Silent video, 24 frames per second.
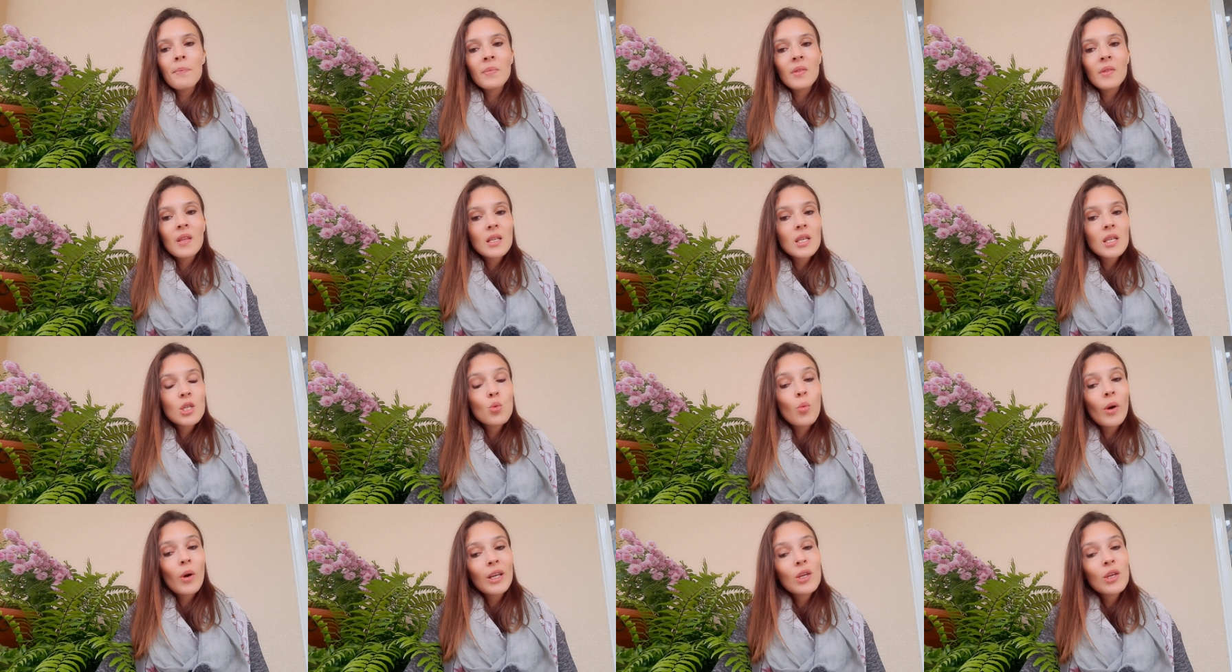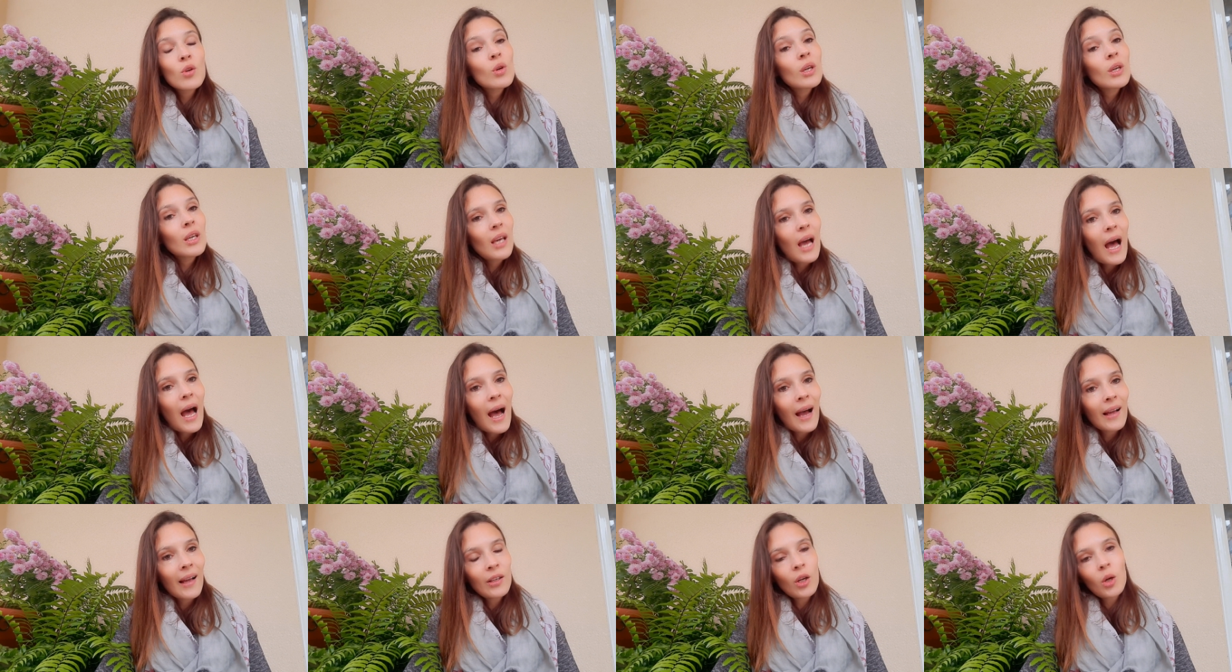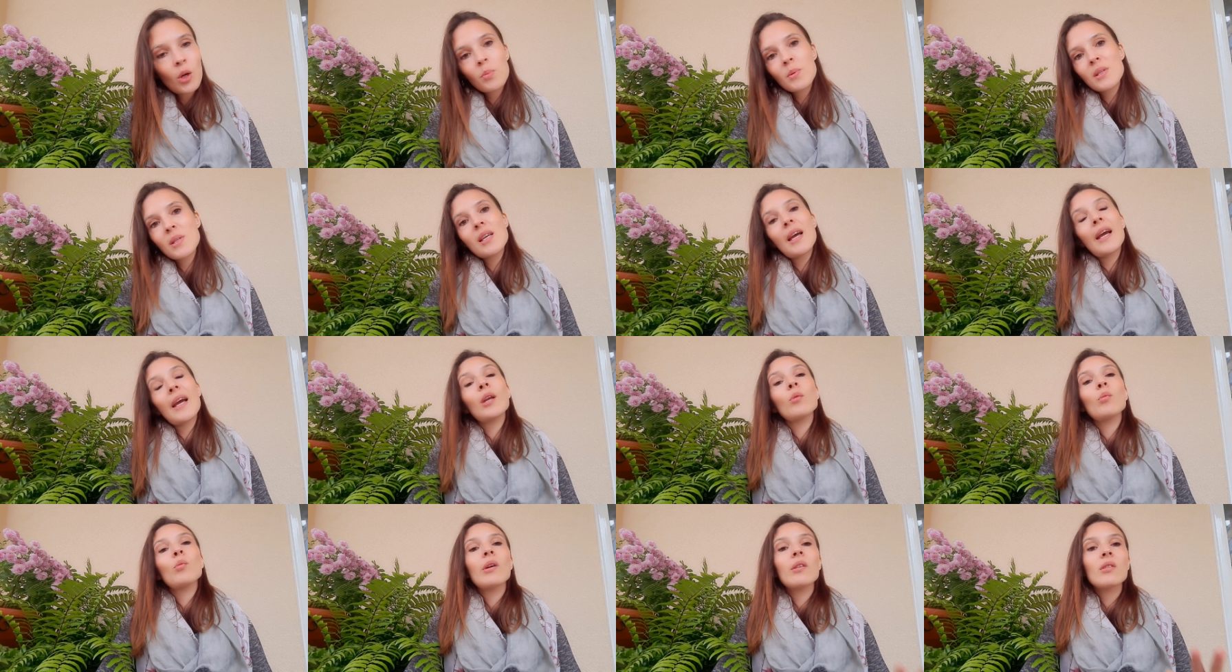This is what you can
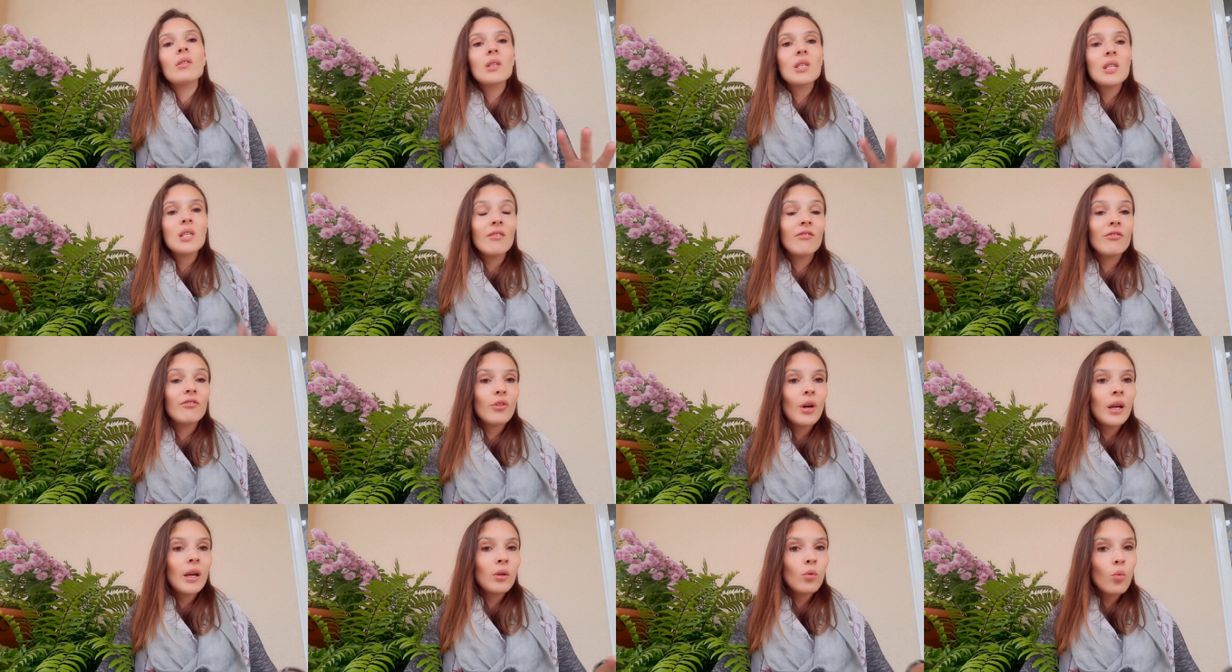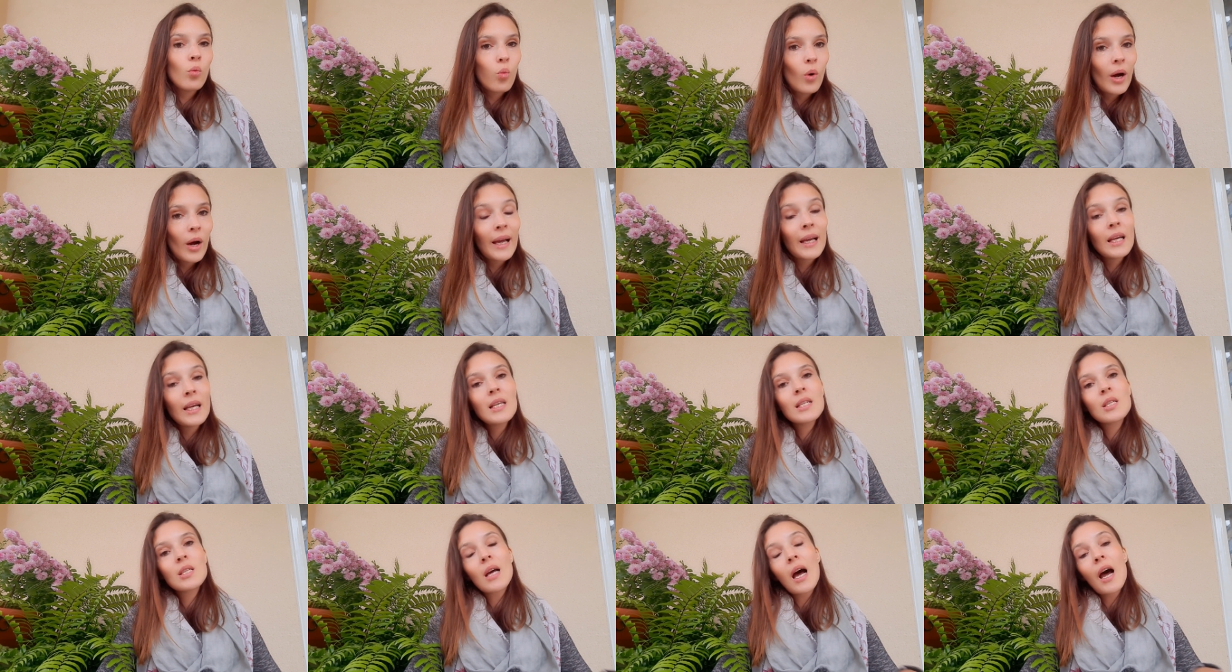obtain with different ways,